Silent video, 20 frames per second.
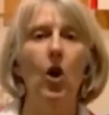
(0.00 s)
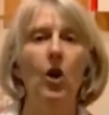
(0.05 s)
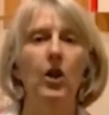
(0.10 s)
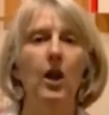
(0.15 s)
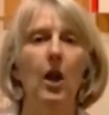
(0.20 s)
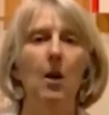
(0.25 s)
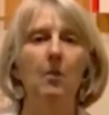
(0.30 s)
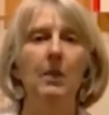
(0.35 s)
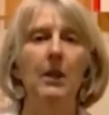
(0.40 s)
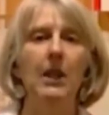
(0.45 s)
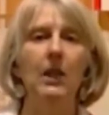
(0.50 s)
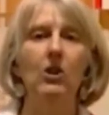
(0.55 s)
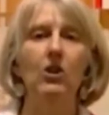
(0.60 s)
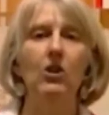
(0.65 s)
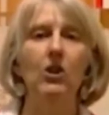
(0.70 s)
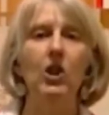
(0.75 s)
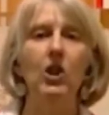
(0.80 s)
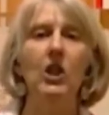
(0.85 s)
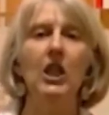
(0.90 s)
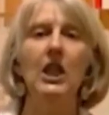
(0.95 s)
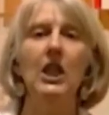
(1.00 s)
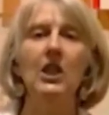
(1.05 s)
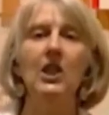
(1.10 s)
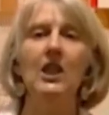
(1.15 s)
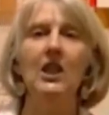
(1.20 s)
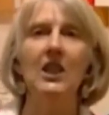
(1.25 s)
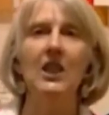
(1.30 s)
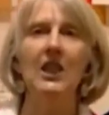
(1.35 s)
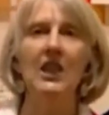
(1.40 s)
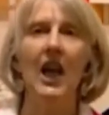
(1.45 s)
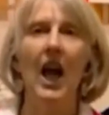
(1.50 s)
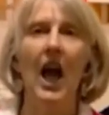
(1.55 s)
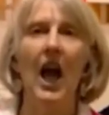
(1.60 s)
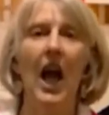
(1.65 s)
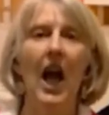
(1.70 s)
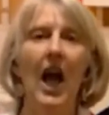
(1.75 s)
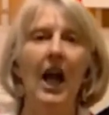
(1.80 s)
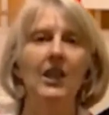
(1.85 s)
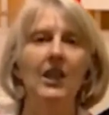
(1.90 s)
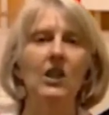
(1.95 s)
companies looking to the
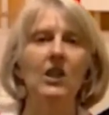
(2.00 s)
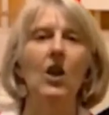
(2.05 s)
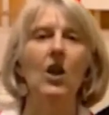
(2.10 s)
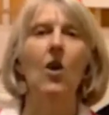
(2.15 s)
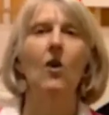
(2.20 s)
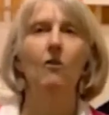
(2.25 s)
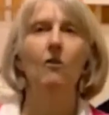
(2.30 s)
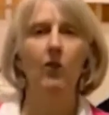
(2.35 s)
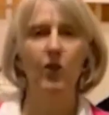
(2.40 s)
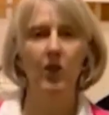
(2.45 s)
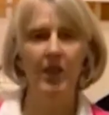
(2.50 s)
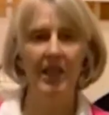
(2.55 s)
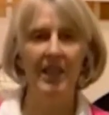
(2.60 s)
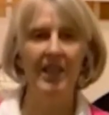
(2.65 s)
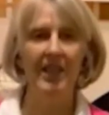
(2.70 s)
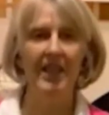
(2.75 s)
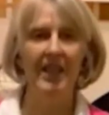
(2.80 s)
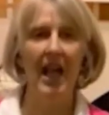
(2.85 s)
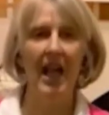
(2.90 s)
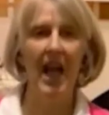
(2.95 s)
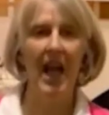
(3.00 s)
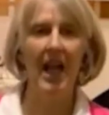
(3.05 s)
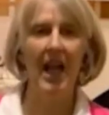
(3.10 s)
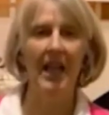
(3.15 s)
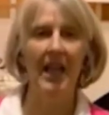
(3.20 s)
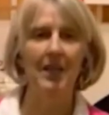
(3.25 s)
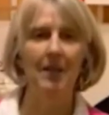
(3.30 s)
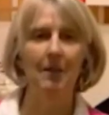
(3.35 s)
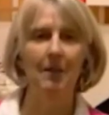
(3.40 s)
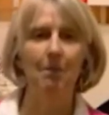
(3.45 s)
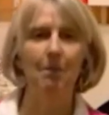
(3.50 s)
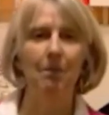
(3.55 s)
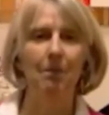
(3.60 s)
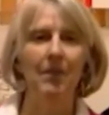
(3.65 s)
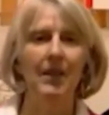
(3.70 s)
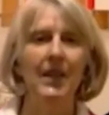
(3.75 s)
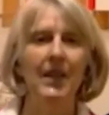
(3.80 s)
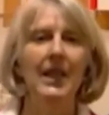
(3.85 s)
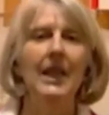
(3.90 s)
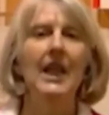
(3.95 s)
skies for design.
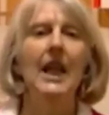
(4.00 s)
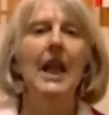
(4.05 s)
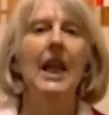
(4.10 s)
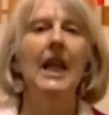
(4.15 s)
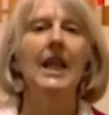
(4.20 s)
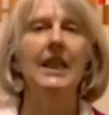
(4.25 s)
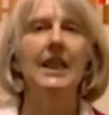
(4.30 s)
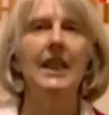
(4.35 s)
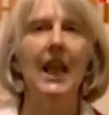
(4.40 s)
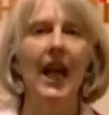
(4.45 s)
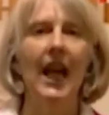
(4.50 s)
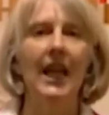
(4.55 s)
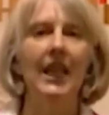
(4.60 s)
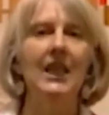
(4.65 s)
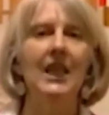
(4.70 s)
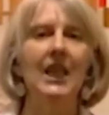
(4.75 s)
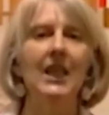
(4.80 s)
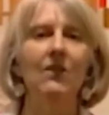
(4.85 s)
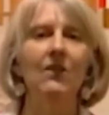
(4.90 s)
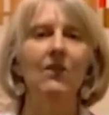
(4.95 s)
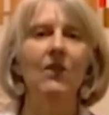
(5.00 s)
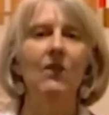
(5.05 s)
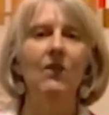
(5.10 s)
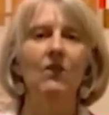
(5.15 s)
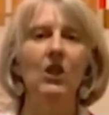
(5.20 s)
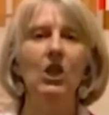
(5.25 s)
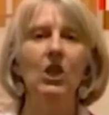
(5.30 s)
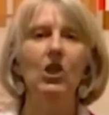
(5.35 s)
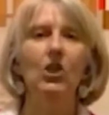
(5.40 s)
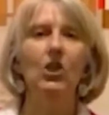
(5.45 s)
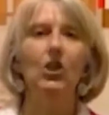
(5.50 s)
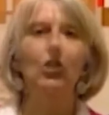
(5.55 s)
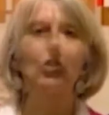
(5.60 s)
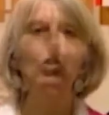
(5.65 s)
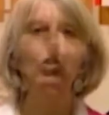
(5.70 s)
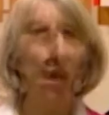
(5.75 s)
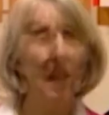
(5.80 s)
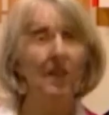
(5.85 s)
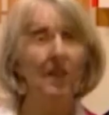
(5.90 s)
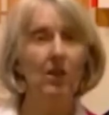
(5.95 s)
In 1952,
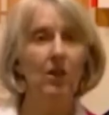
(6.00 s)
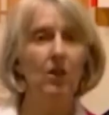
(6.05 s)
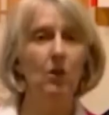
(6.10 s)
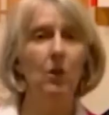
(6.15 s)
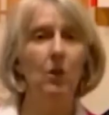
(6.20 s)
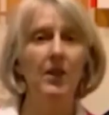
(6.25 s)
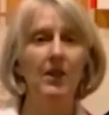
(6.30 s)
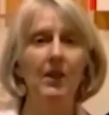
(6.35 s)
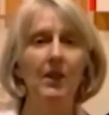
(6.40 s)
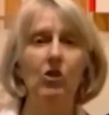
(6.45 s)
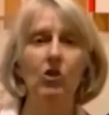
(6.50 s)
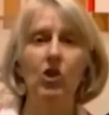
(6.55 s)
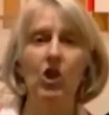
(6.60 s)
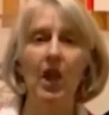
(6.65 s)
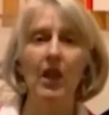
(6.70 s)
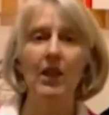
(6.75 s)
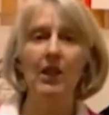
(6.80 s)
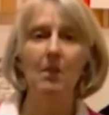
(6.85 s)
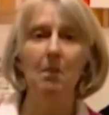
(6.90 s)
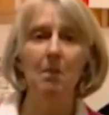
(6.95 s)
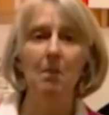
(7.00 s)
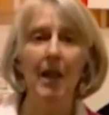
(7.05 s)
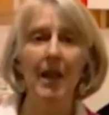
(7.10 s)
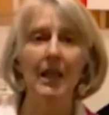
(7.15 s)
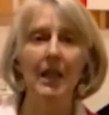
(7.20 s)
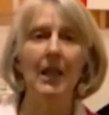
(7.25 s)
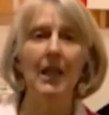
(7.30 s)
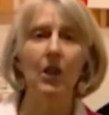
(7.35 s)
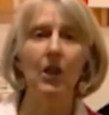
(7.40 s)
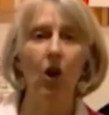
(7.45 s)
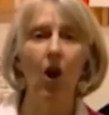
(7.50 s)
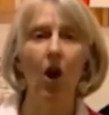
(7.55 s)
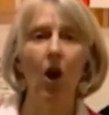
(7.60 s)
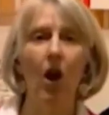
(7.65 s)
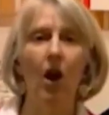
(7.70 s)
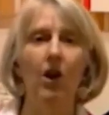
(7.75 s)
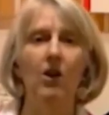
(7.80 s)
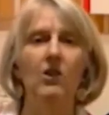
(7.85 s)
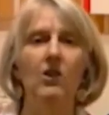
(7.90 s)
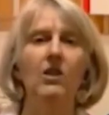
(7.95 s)
Chrysler wasn't just making
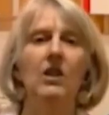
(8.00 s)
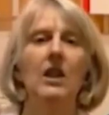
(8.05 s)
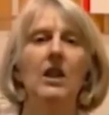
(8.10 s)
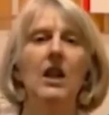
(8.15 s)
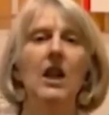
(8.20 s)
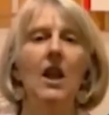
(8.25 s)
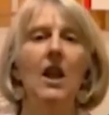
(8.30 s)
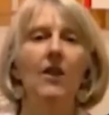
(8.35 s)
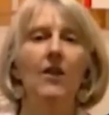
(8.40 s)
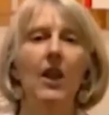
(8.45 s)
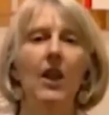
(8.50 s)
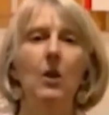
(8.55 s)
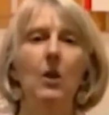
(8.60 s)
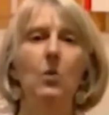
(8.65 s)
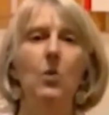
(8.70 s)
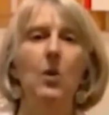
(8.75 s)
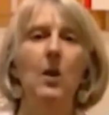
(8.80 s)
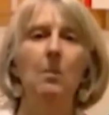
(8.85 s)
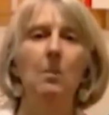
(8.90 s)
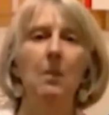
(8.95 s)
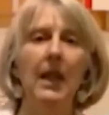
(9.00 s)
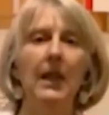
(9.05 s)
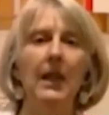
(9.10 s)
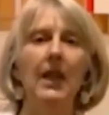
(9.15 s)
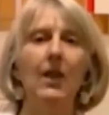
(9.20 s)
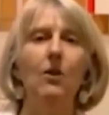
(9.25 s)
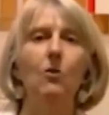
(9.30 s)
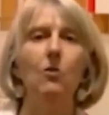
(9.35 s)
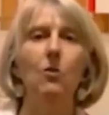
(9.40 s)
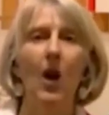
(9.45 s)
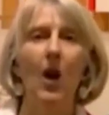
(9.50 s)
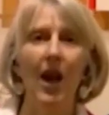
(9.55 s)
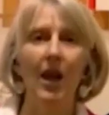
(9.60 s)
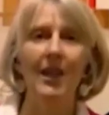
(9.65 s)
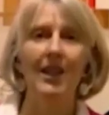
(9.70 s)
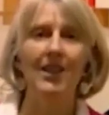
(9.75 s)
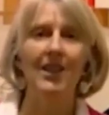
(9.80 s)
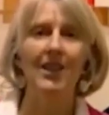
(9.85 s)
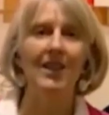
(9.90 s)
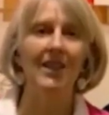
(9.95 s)
cars, they were making
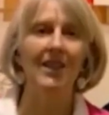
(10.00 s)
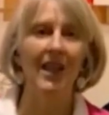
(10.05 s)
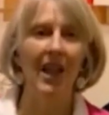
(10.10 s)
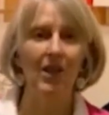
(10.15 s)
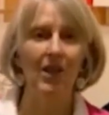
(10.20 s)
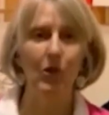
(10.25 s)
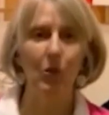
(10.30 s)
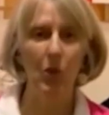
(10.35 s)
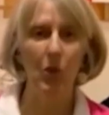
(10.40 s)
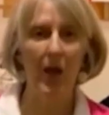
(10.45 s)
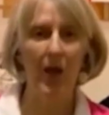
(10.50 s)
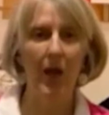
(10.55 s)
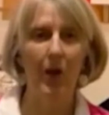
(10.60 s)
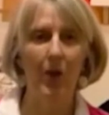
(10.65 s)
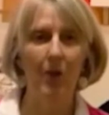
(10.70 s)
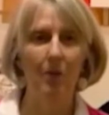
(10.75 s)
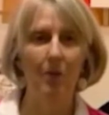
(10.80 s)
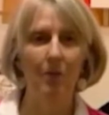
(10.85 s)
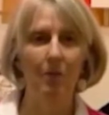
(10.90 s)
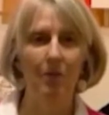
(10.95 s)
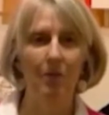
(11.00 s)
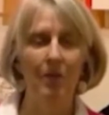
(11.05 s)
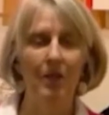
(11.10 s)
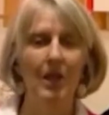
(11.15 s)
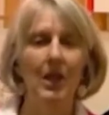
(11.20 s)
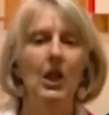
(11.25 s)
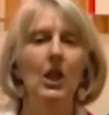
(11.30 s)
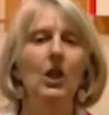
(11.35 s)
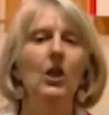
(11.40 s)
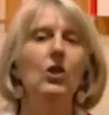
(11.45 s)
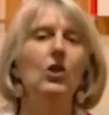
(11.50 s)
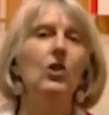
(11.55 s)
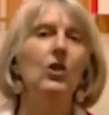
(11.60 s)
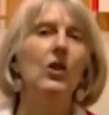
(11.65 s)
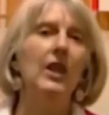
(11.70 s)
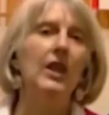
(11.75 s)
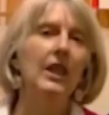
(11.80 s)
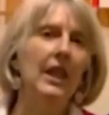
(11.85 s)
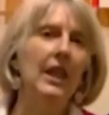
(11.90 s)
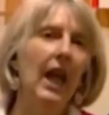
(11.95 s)
rockets as well.
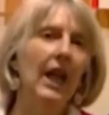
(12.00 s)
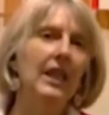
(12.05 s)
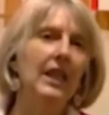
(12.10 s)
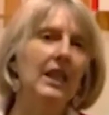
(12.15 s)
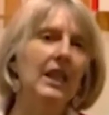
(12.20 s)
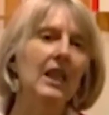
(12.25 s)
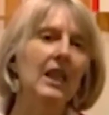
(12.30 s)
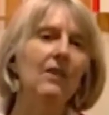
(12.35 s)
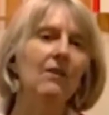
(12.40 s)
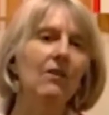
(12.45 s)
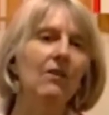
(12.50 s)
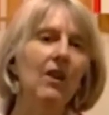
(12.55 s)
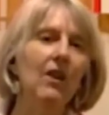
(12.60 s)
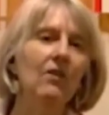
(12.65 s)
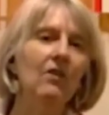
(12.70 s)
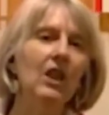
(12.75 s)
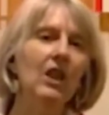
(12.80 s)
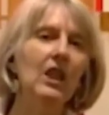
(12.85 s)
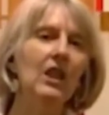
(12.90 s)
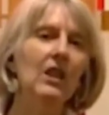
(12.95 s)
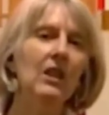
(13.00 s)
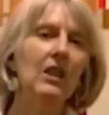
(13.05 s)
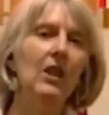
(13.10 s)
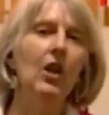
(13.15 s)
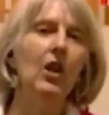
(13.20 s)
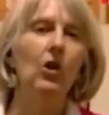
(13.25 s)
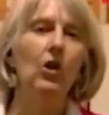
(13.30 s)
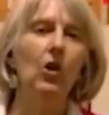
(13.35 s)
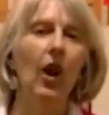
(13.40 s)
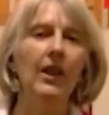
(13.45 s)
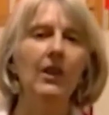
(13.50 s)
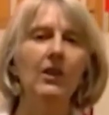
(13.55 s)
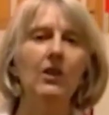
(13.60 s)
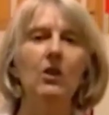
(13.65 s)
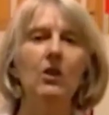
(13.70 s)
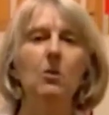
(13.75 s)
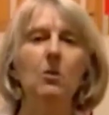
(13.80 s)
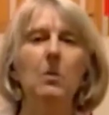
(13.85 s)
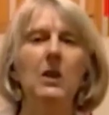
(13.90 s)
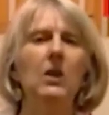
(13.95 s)
During the 1950s,
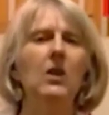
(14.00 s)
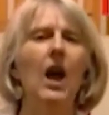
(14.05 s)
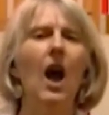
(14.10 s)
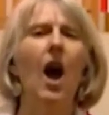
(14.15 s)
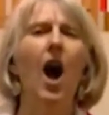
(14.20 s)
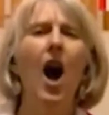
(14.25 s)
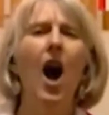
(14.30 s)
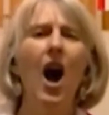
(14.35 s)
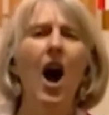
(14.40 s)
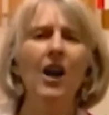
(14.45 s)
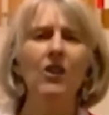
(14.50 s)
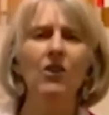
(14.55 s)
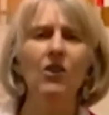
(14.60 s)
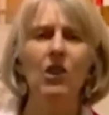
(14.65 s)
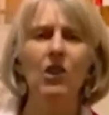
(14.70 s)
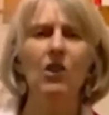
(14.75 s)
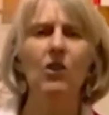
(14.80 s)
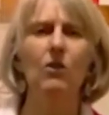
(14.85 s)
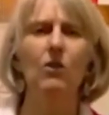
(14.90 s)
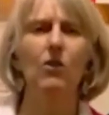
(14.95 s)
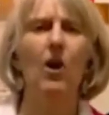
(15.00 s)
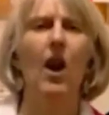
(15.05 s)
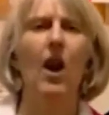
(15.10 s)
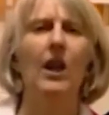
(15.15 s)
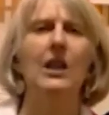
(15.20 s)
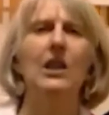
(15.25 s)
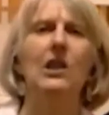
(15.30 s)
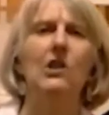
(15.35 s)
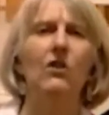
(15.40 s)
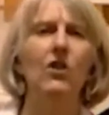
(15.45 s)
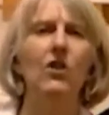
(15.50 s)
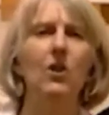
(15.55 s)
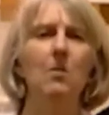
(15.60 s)
Chrysler built hundreds of rockets for the